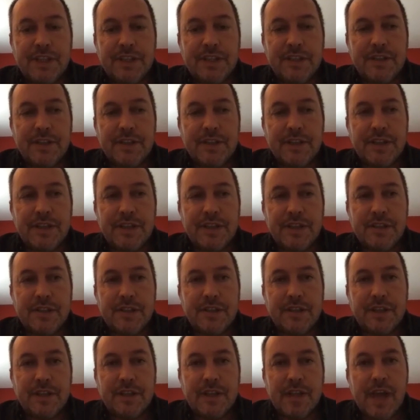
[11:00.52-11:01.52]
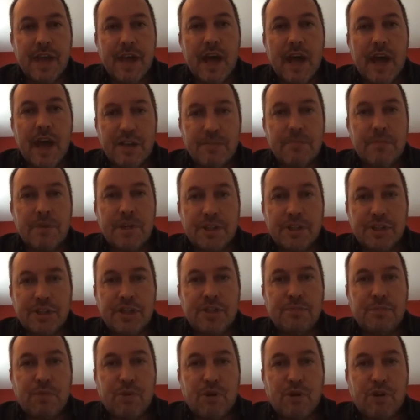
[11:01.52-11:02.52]
to this that as much
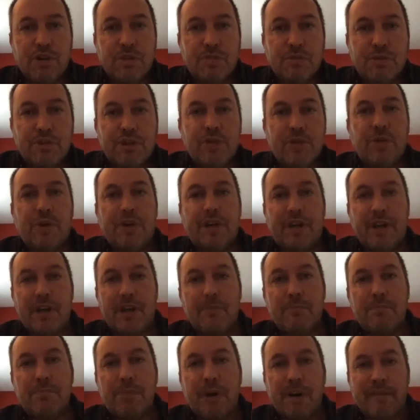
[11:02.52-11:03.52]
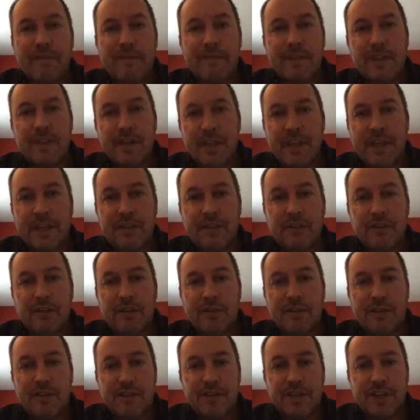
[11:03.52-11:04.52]
as possible, you want an above the line
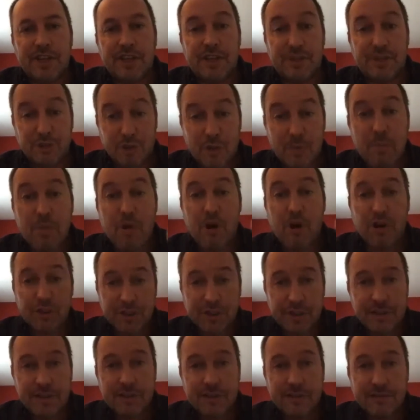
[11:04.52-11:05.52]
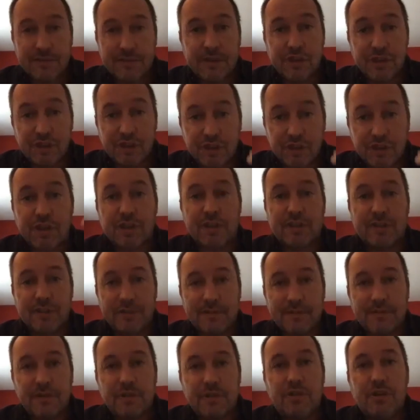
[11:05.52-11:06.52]
conversation, so positive,
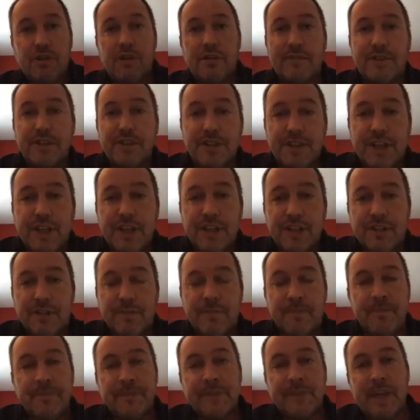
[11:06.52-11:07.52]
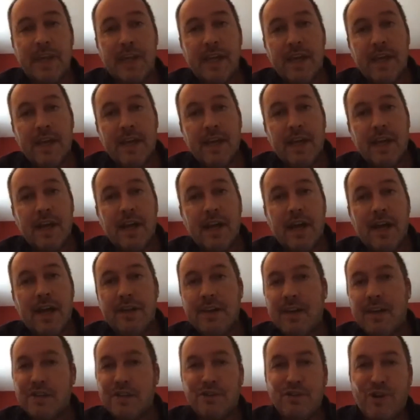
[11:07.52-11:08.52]
constructive conversation. And
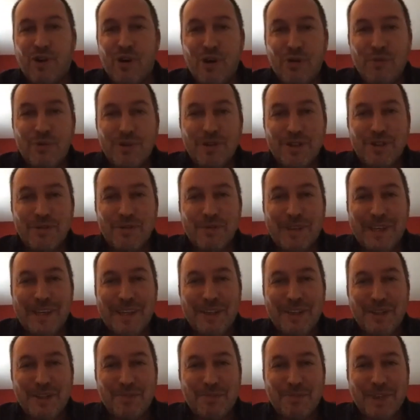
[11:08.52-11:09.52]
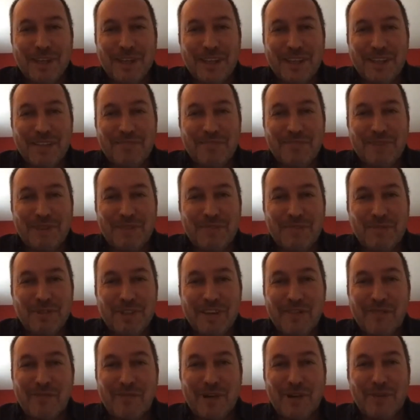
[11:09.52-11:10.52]
that's not always the way. There's plenty of people, and
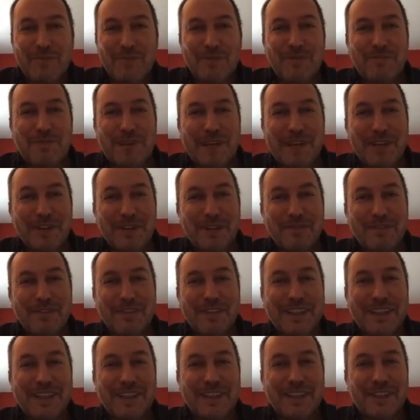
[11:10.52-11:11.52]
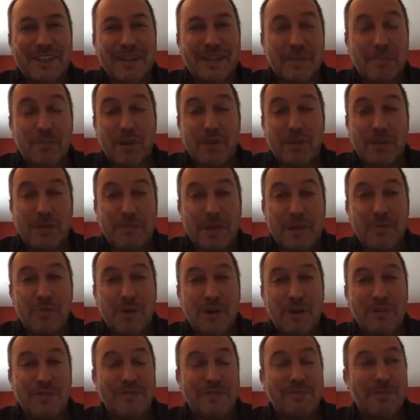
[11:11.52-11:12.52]
I've worked with many over the years, and I've probably been
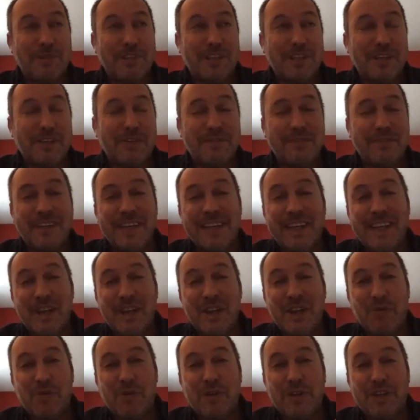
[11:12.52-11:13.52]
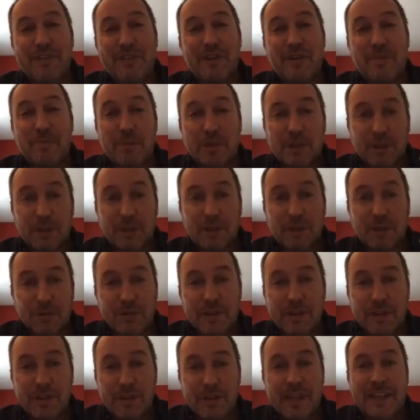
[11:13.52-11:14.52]
one over myself, where you've got
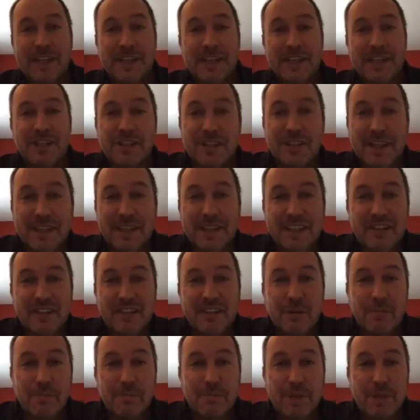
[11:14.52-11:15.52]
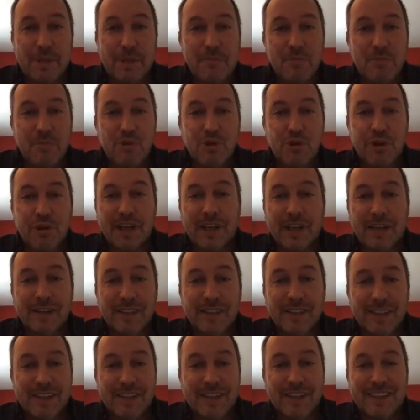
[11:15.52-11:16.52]
below the line, slightly grumpy, moaning
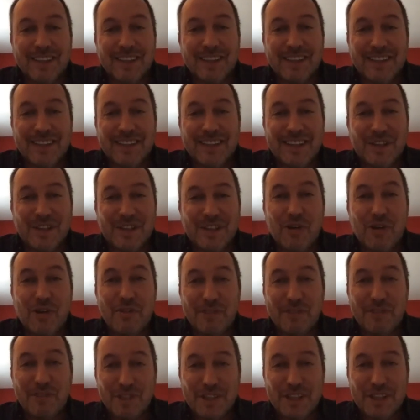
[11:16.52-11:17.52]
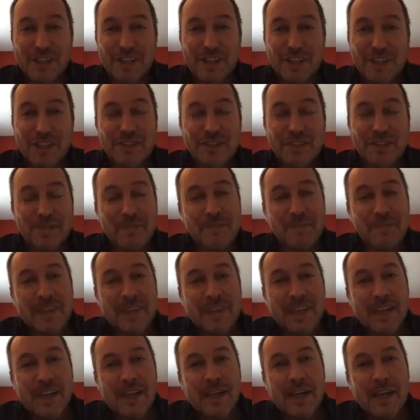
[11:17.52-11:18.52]
uh, conversations.
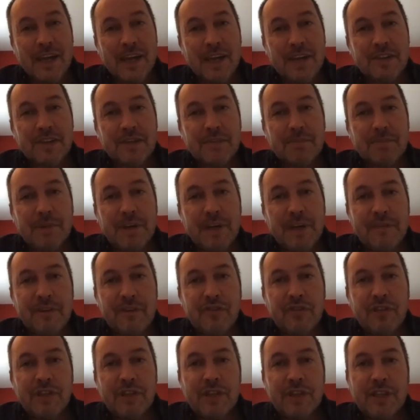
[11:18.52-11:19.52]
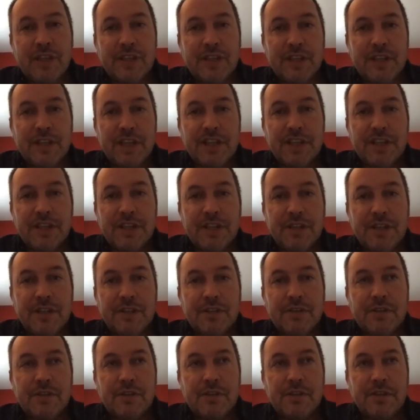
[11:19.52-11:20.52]
And there's a bit of a realization in this
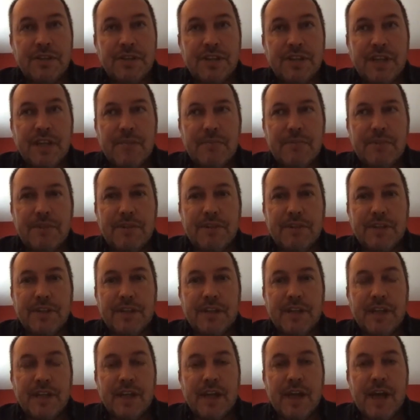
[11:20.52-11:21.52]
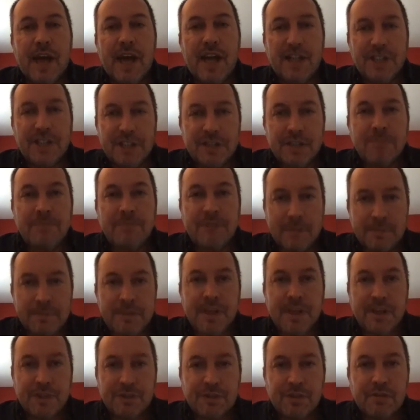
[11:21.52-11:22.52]
concept that actually ah, sometimes
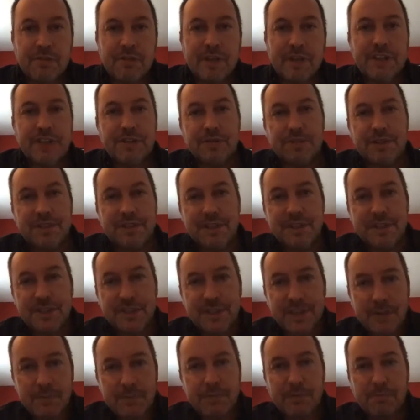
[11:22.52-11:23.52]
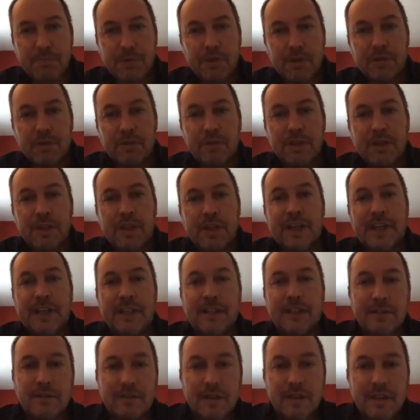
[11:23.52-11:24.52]
that's all right. So to dip below the
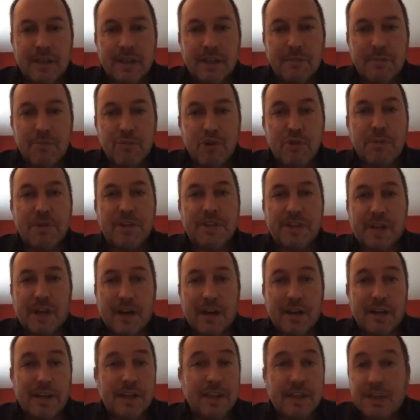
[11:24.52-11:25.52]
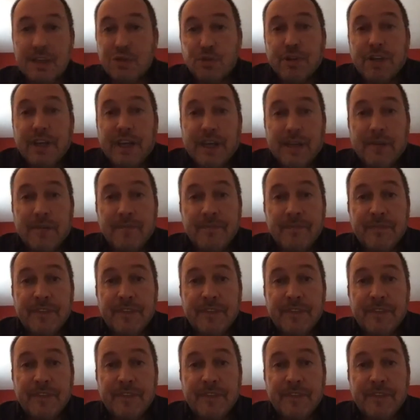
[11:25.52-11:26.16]
line momentarily is okay